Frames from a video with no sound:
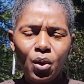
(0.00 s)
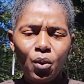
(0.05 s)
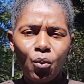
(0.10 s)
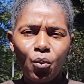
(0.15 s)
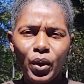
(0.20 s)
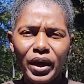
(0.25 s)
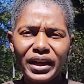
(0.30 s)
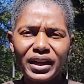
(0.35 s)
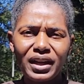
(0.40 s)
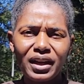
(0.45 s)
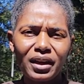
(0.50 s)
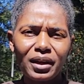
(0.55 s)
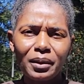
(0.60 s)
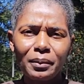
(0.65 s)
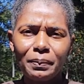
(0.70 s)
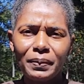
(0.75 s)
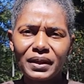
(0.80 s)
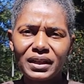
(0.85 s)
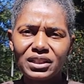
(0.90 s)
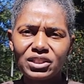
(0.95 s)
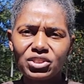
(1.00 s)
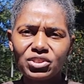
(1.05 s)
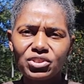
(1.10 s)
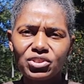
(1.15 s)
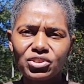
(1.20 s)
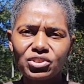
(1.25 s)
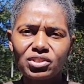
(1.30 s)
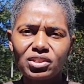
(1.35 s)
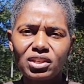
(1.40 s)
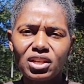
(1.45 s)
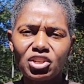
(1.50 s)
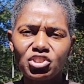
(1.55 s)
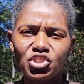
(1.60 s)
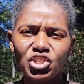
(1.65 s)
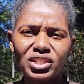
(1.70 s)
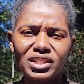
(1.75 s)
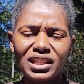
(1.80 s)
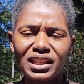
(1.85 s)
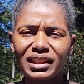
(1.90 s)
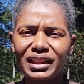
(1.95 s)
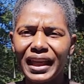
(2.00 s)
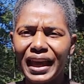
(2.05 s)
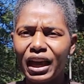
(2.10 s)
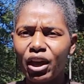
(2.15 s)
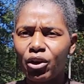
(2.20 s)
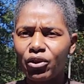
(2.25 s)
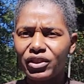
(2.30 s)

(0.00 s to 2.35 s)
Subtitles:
wake up and just allow